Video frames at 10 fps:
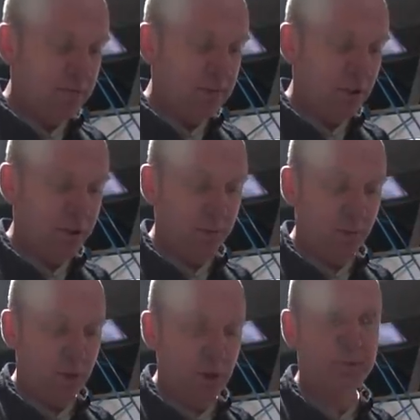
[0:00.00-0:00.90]
Malcolm
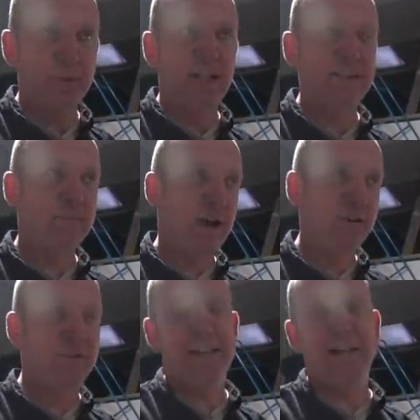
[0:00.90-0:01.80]
the Wasp had asked
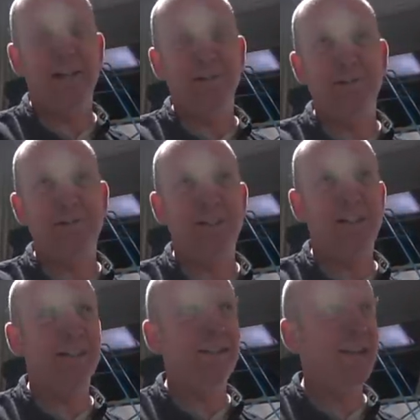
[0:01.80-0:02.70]
about the videos
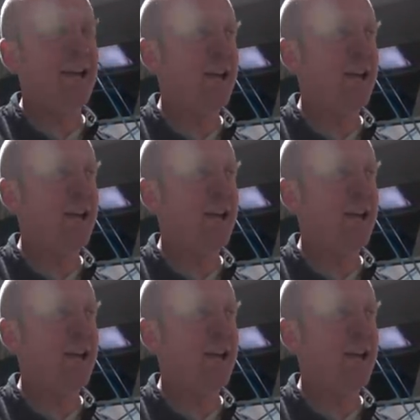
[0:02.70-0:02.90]
and